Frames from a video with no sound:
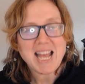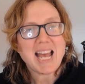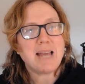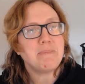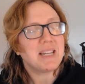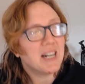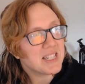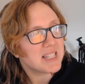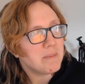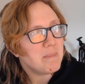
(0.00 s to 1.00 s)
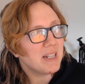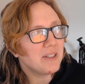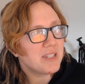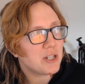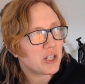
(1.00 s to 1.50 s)
and because the middle
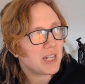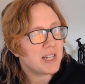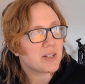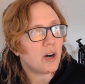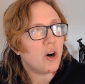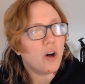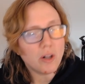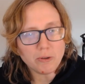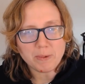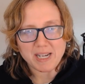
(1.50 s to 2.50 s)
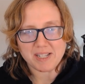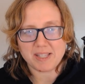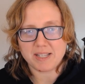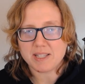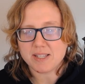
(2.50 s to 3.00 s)
digit is always
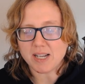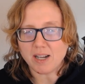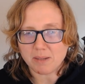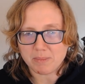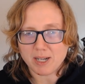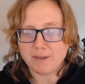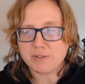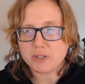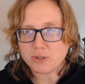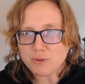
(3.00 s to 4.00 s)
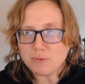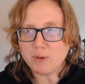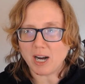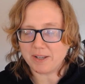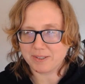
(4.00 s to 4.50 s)
the sum of
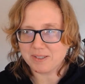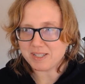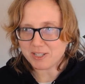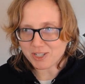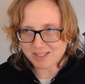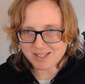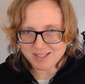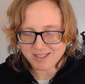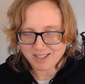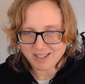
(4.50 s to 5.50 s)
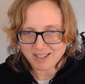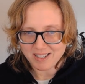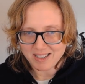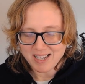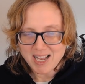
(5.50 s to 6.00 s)
two other digits,
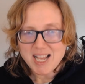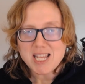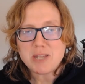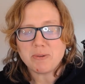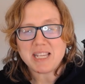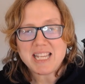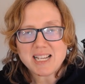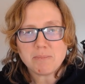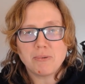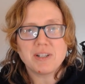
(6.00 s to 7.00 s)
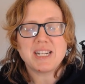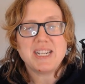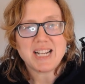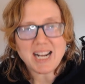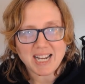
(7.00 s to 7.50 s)
you can't put a
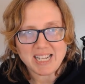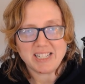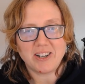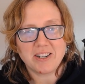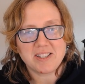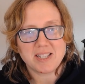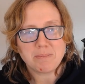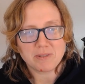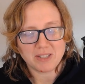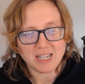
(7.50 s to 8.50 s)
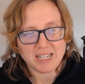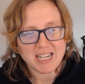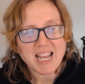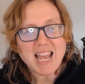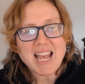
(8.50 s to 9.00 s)
9 on a zipper line
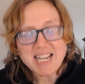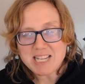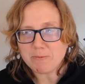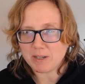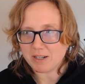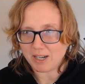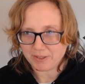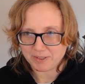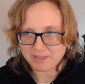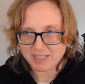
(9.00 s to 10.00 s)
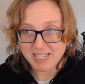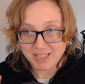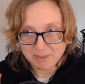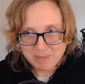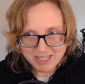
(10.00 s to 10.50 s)
anywhere other than in
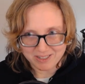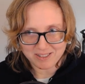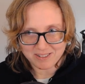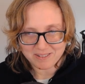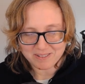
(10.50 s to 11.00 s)
the middle.